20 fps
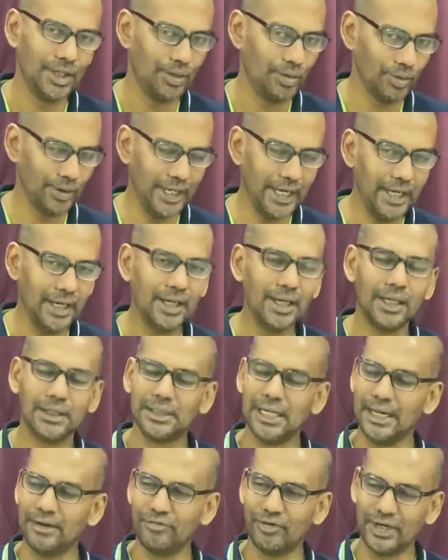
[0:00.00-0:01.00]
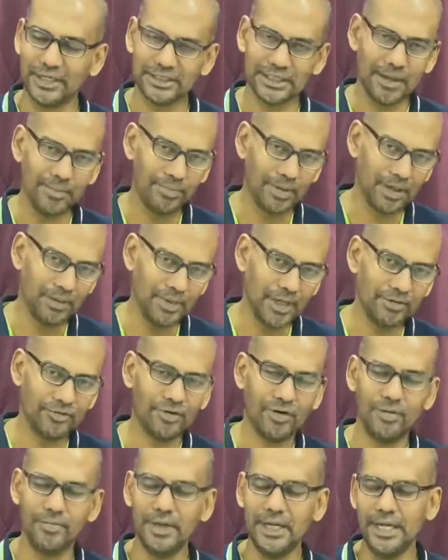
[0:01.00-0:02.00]
Okay, like for example
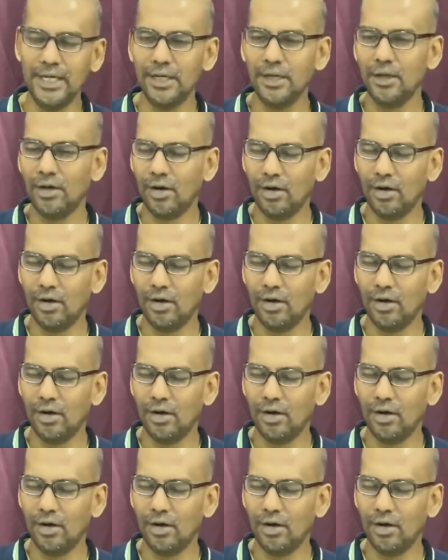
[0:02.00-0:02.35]
metformin,